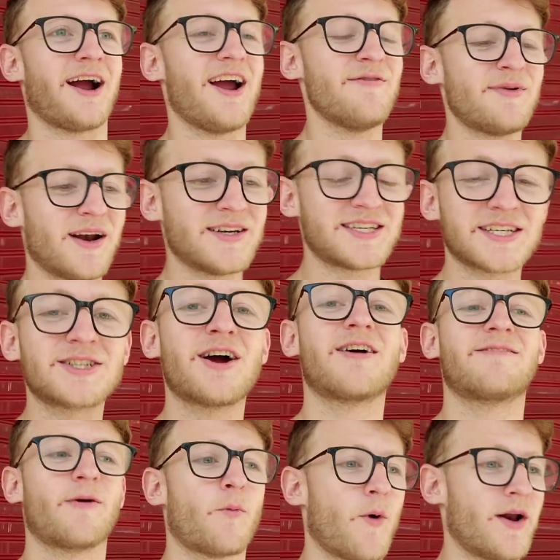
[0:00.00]
I've been on TikTok
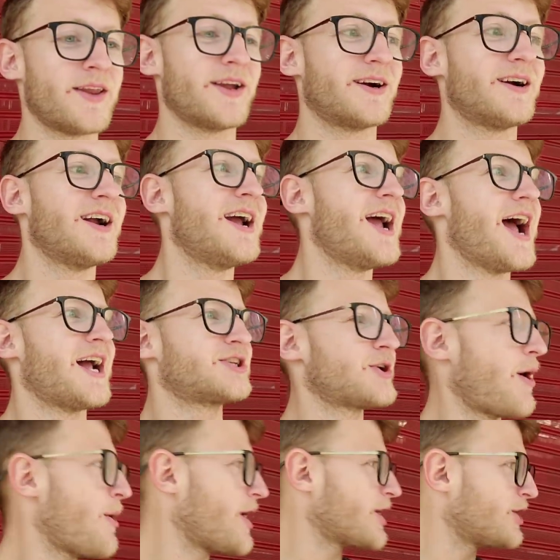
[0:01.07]
for one year, and so I
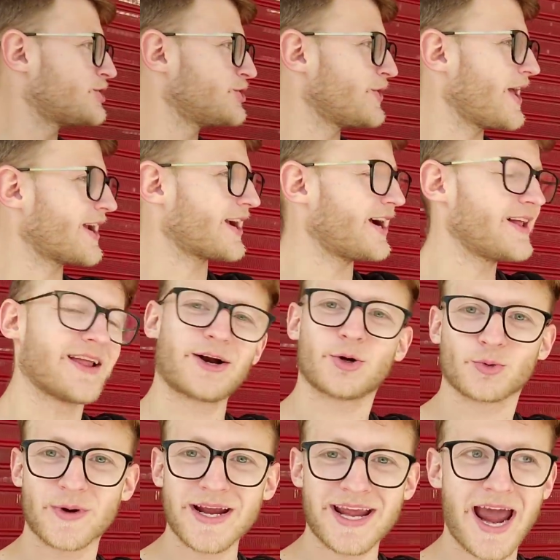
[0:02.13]
want to go do like a like a
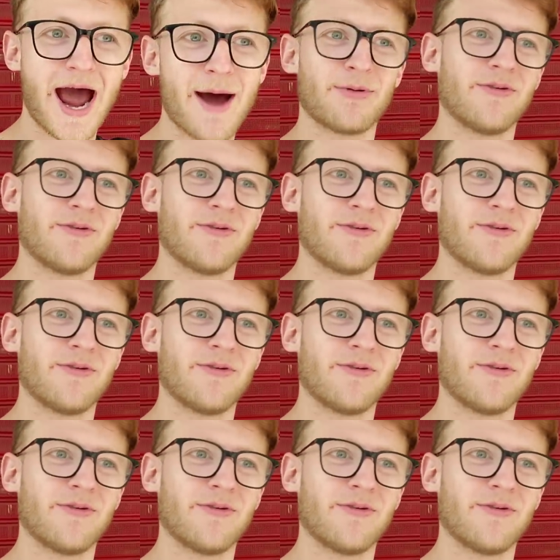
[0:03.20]
recap